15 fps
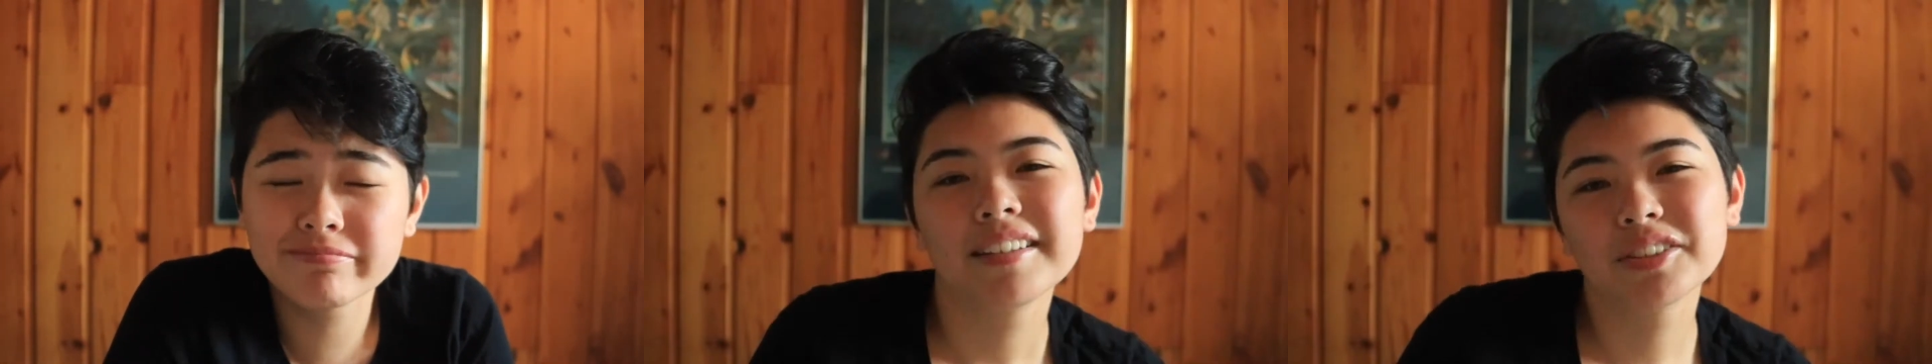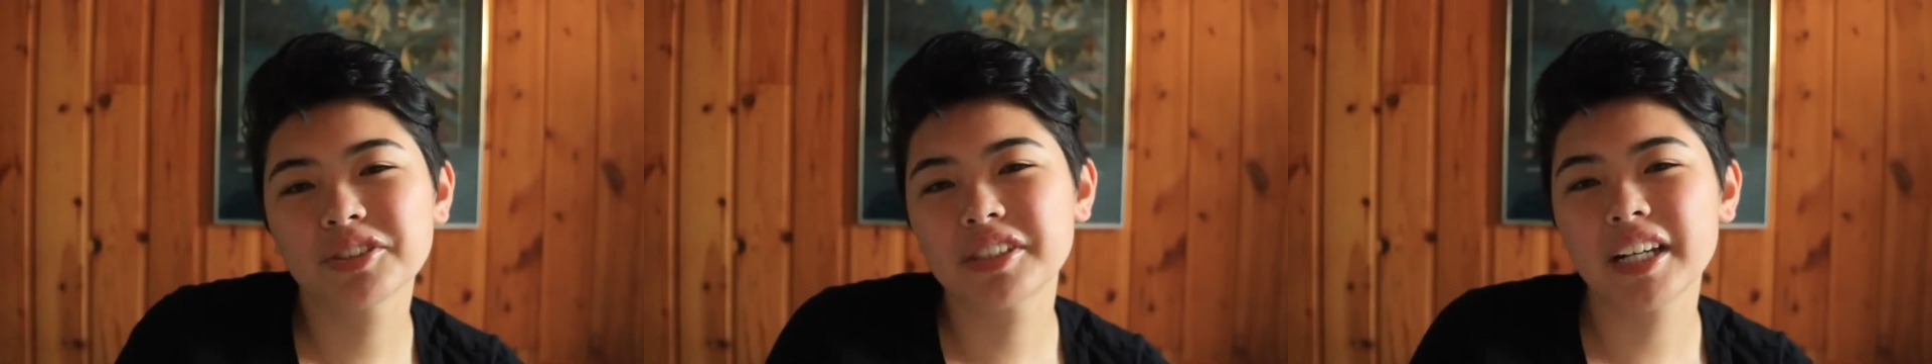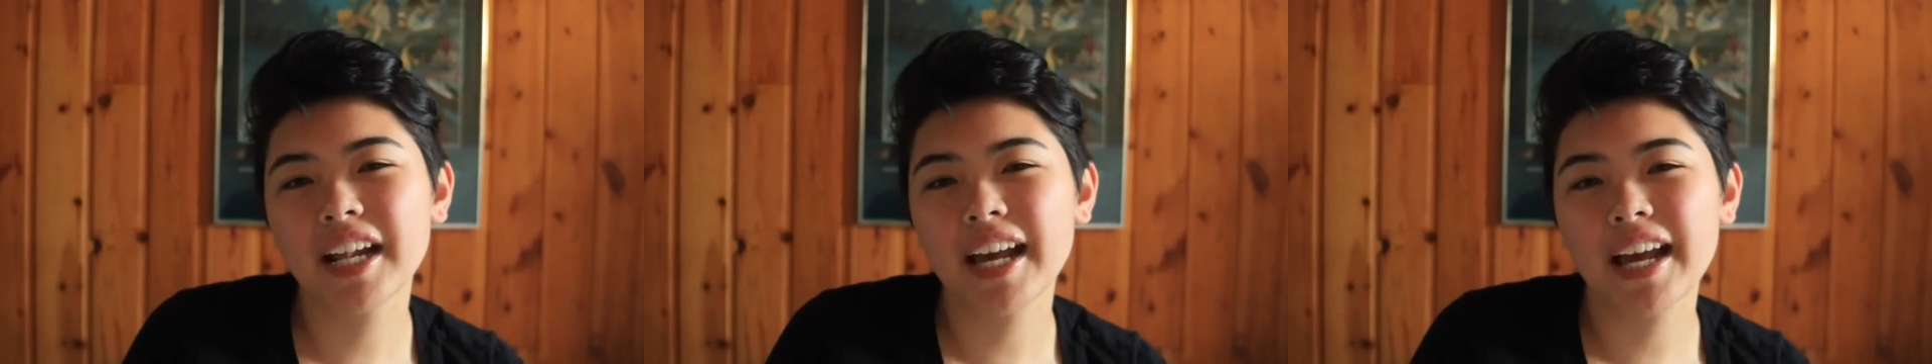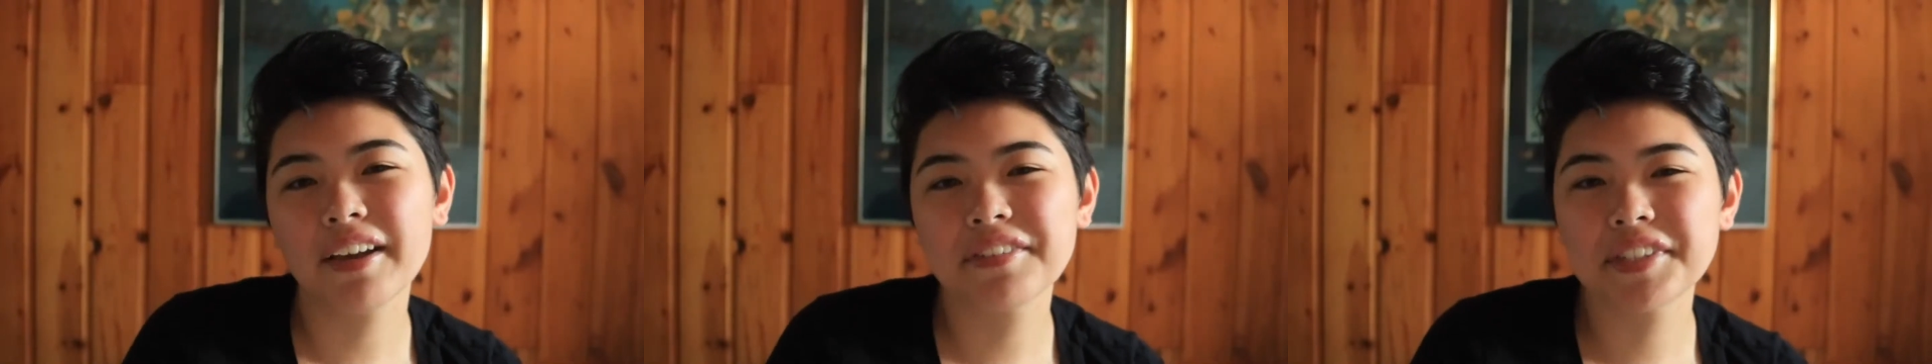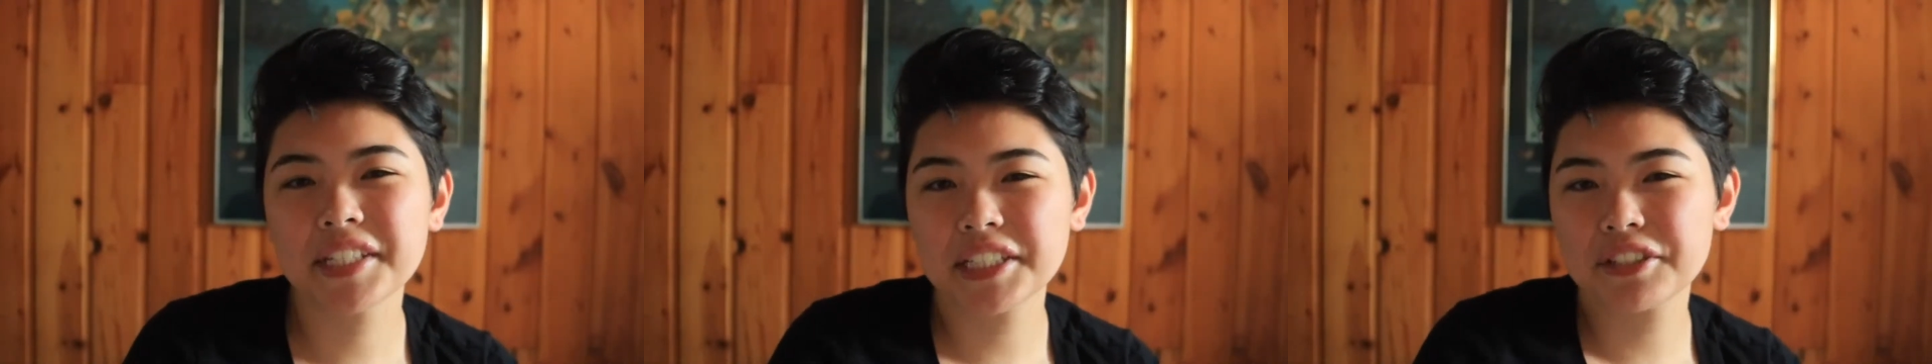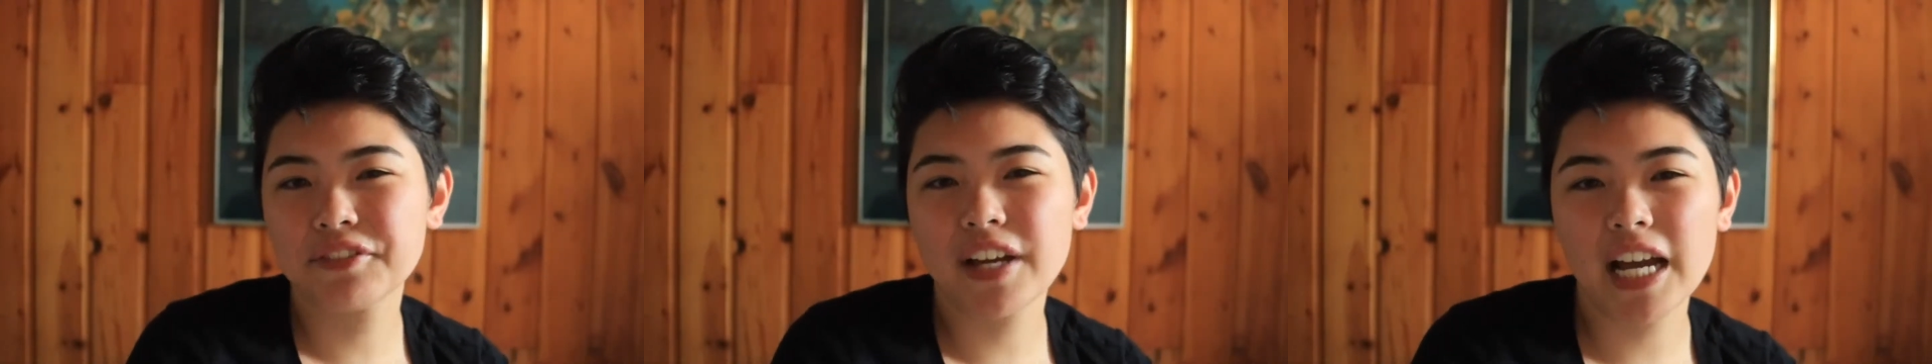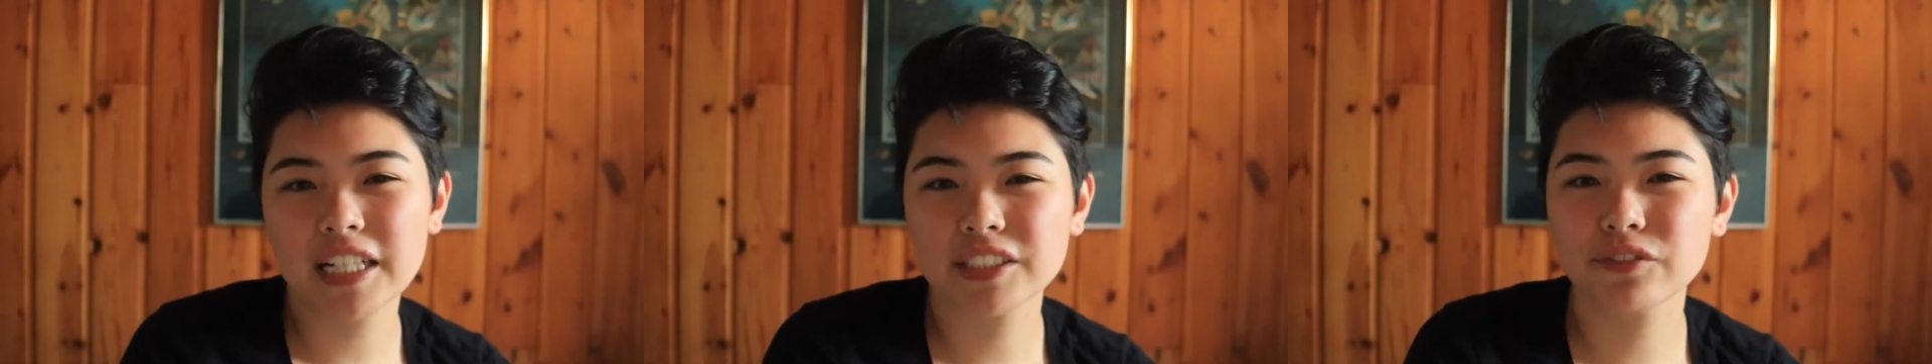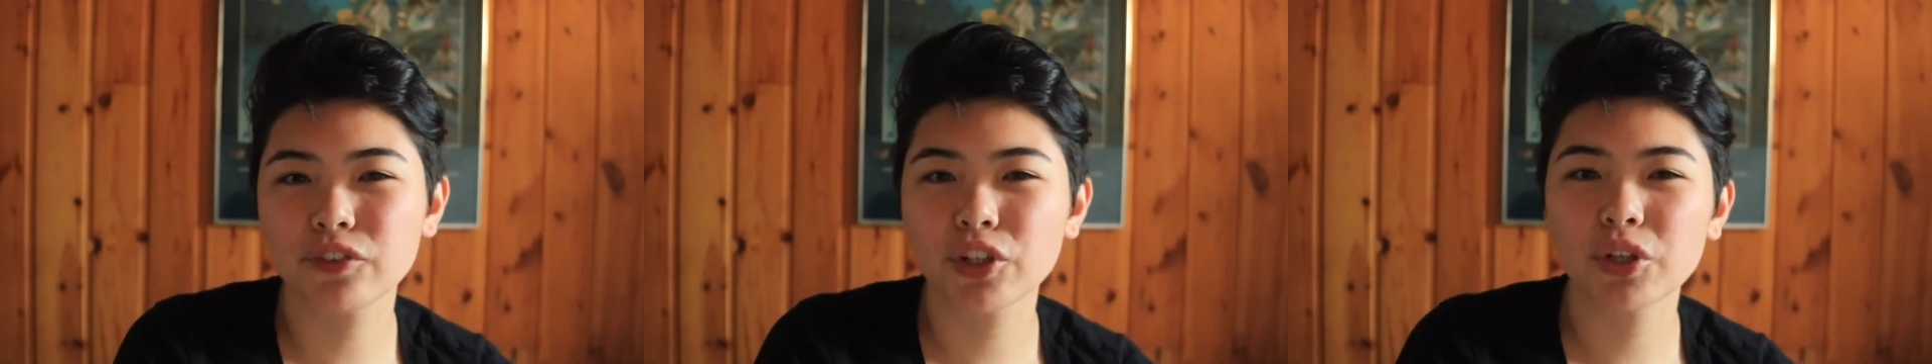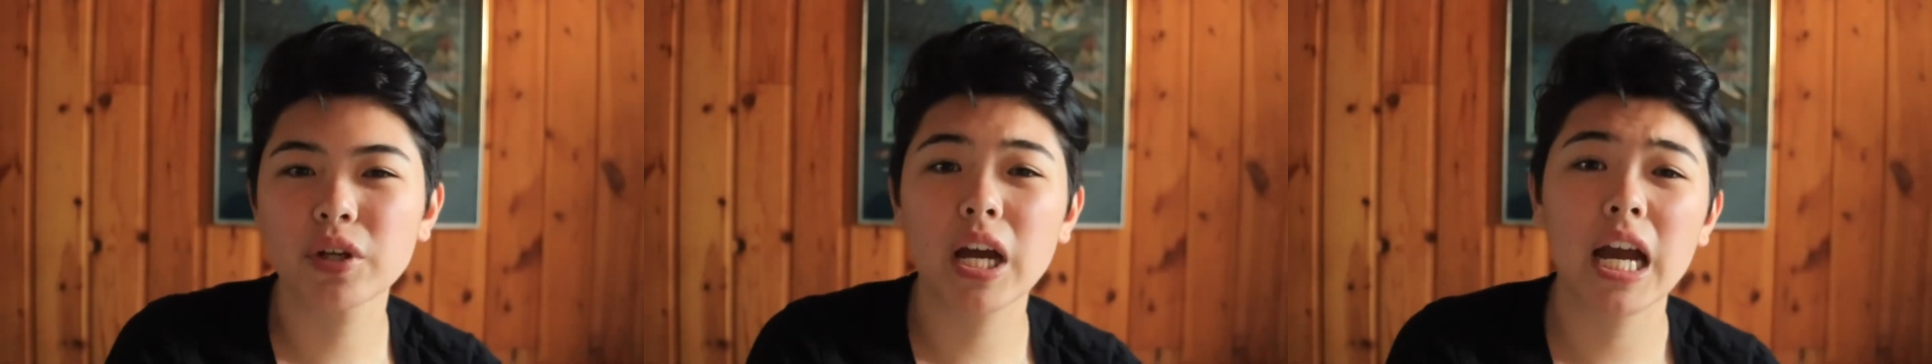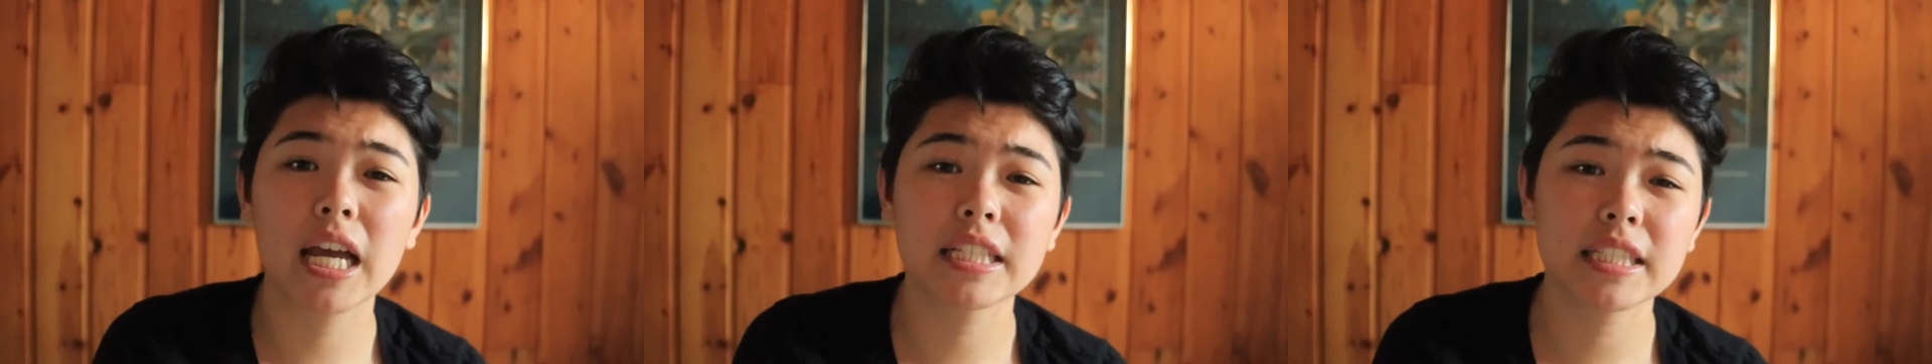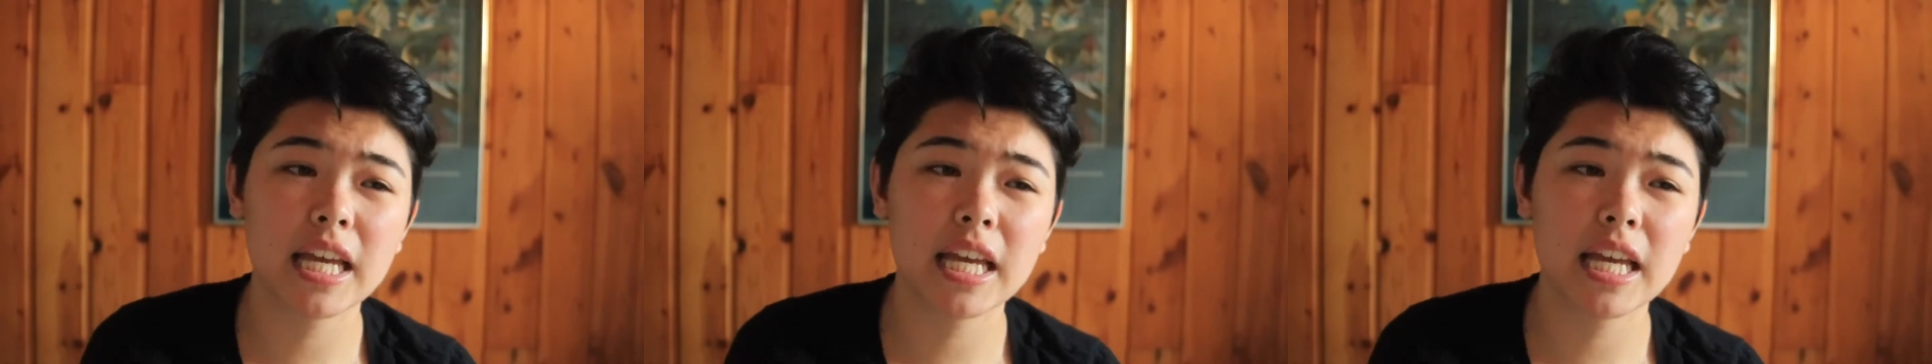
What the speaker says: So today I have 6 facts for you guys,